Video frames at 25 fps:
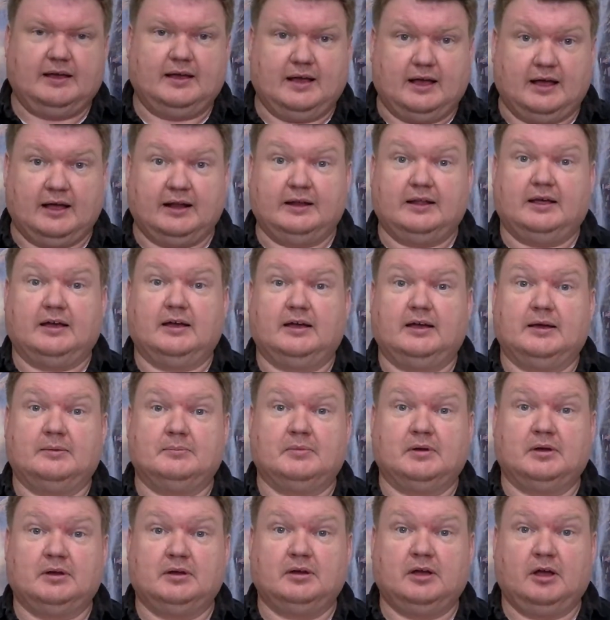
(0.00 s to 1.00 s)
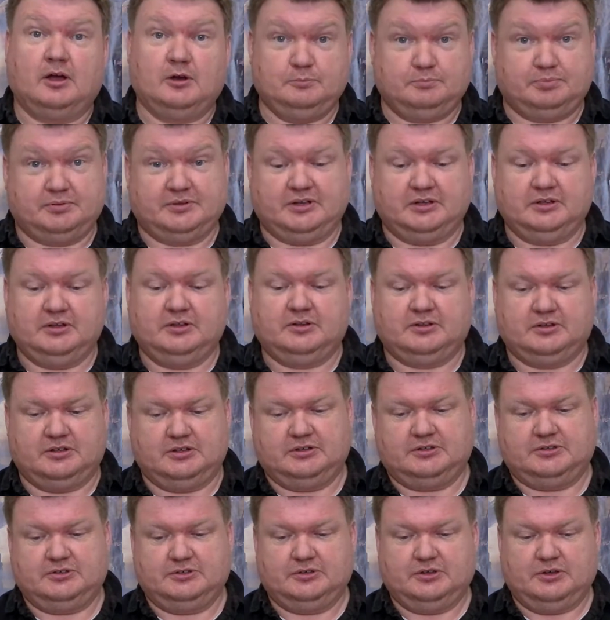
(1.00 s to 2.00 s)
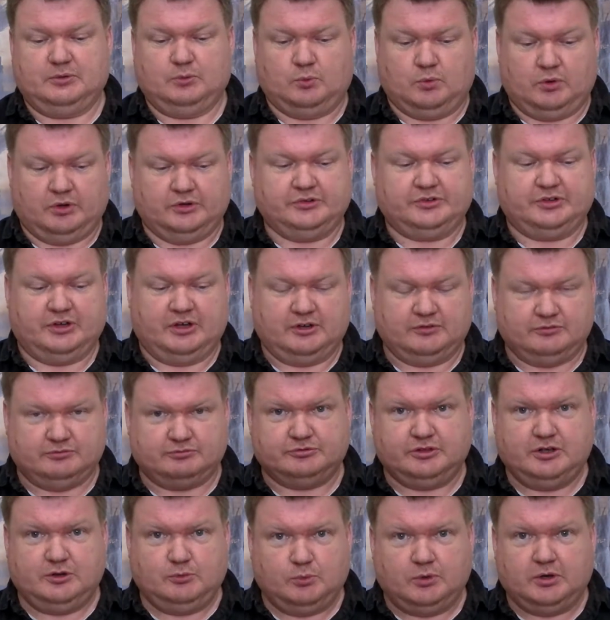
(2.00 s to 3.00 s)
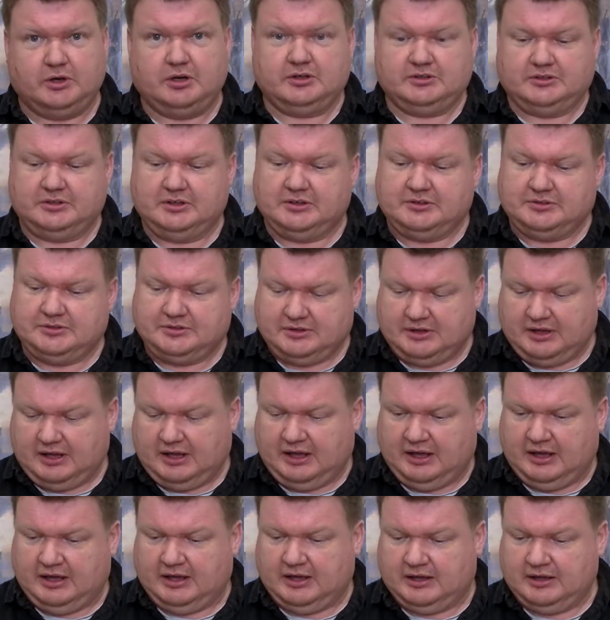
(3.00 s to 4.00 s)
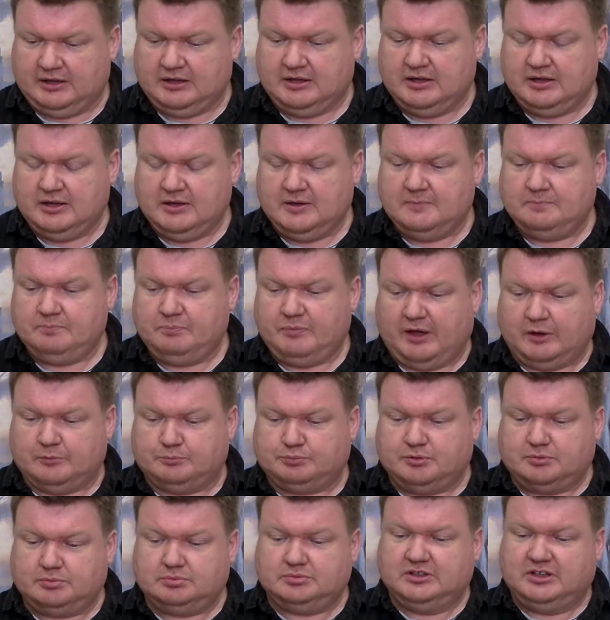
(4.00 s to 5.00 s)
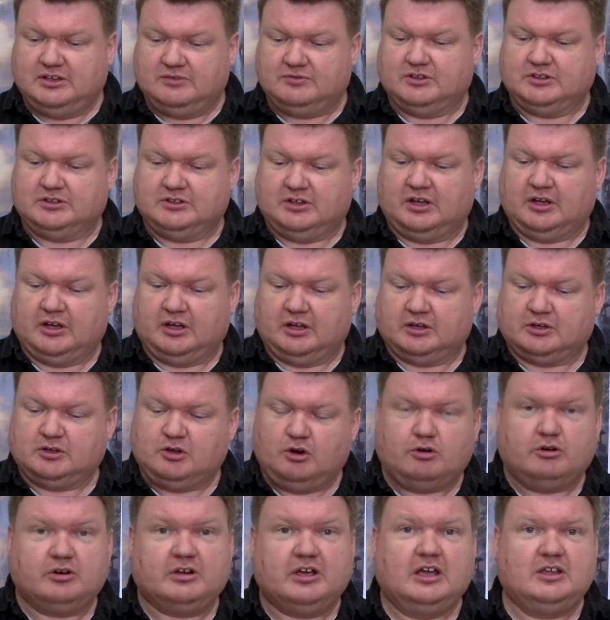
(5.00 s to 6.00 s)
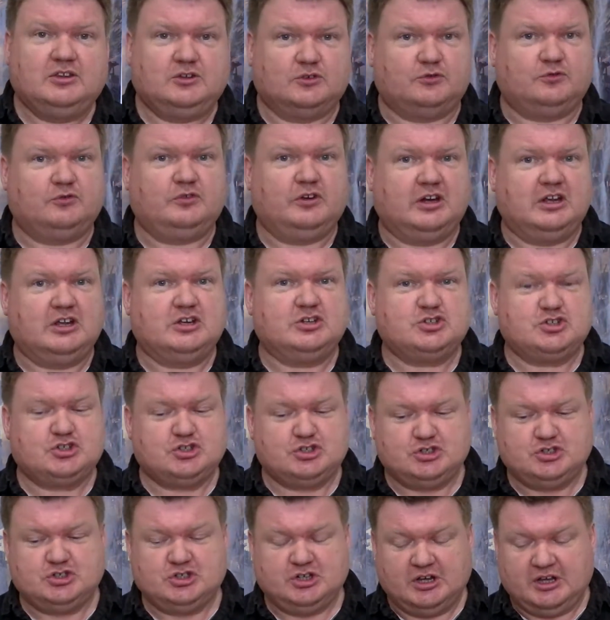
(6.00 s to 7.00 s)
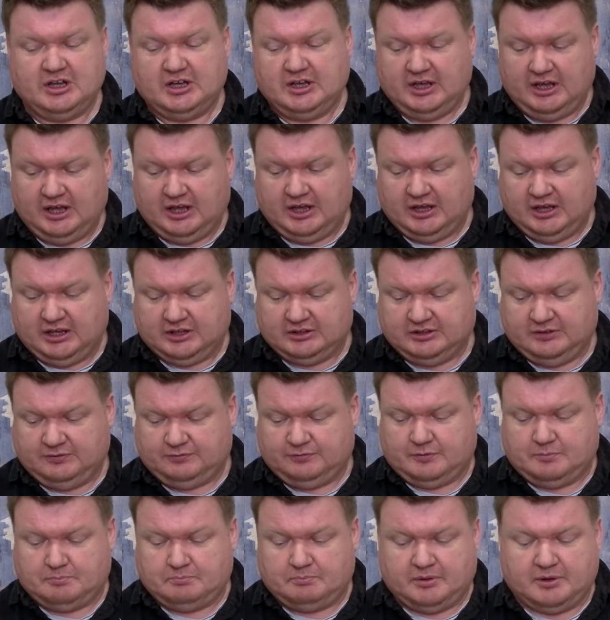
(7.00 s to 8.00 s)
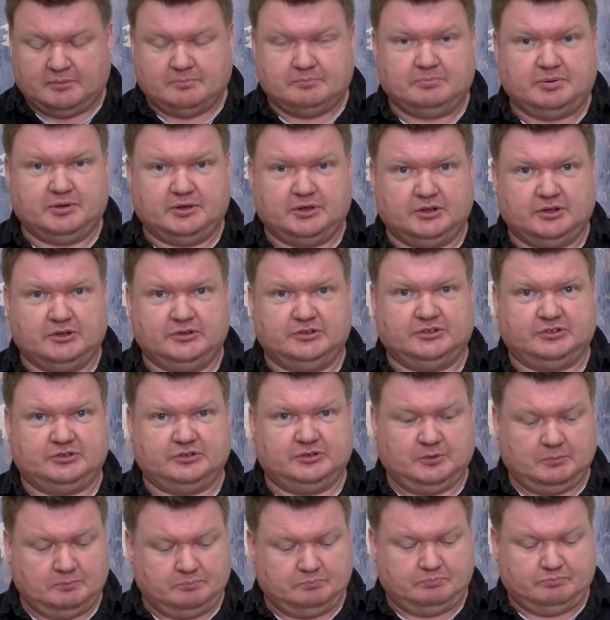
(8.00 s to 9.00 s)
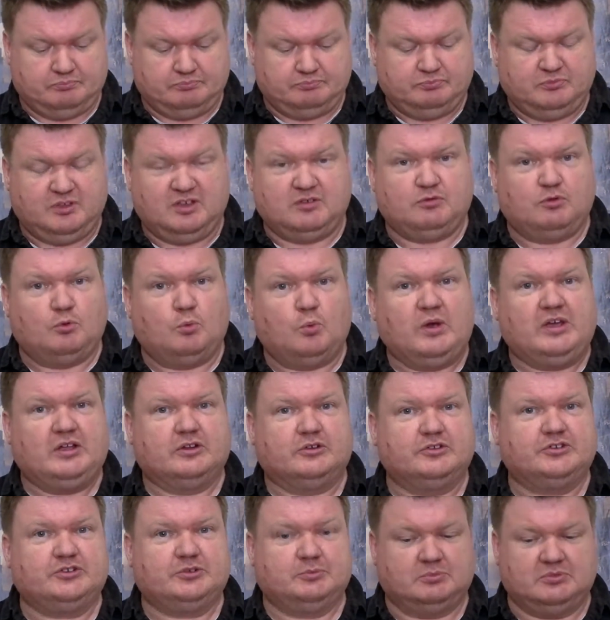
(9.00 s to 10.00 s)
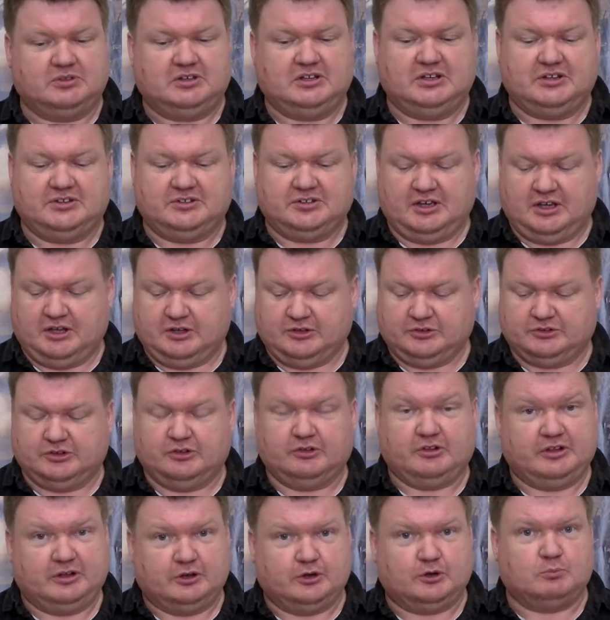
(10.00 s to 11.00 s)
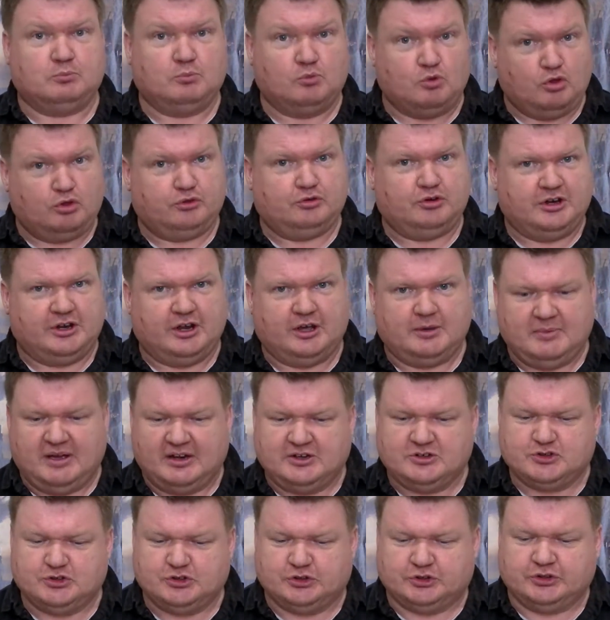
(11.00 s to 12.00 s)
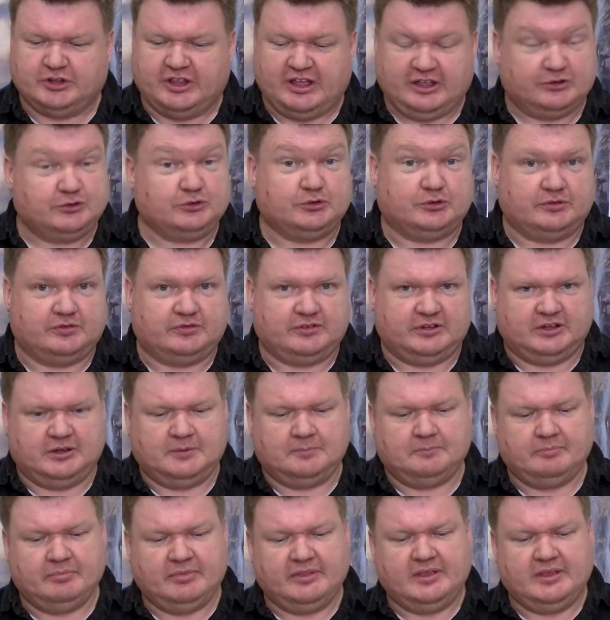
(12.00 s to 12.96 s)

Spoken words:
and I am hoping that once I've reworked it, I'll probably give it a corrugated finish, different bumpers, give the wheels some detail so they look more three-dimensional, that sort of thing.